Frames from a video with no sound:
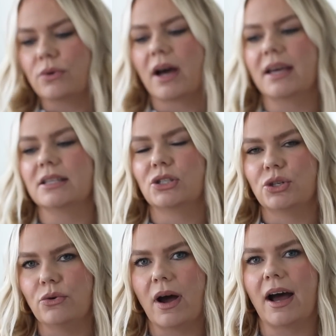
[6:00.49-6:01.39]
nice
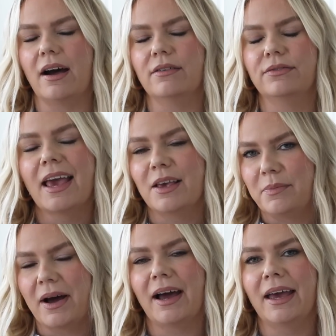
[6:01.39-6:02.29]
to have a
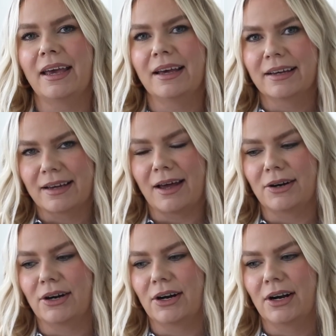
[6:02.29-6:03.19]
pie
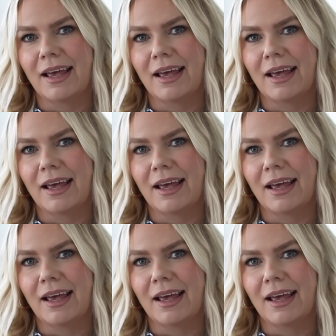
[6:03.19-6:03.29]
cutter